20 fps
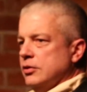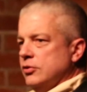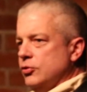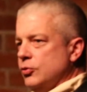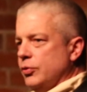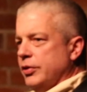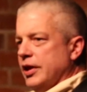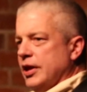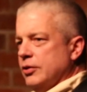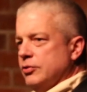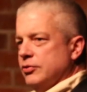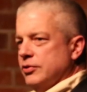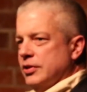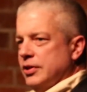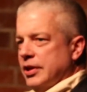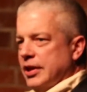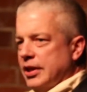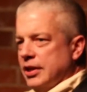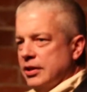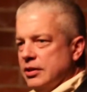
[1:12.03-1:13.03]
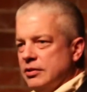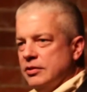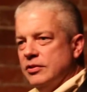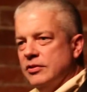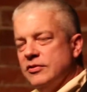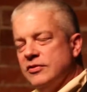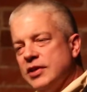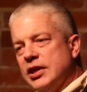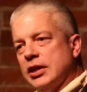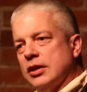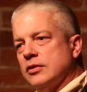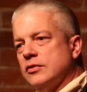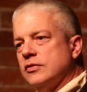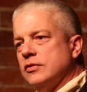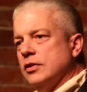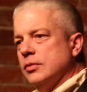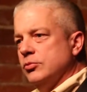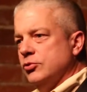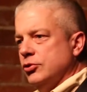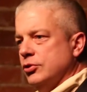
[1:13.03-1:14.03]

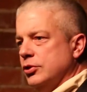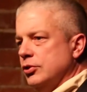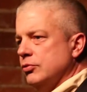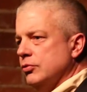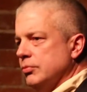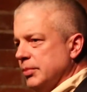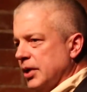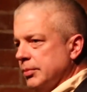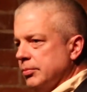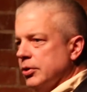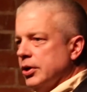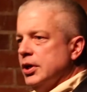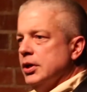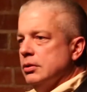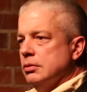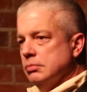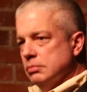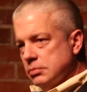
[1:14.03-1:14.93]
2006. I'm sure you remember it.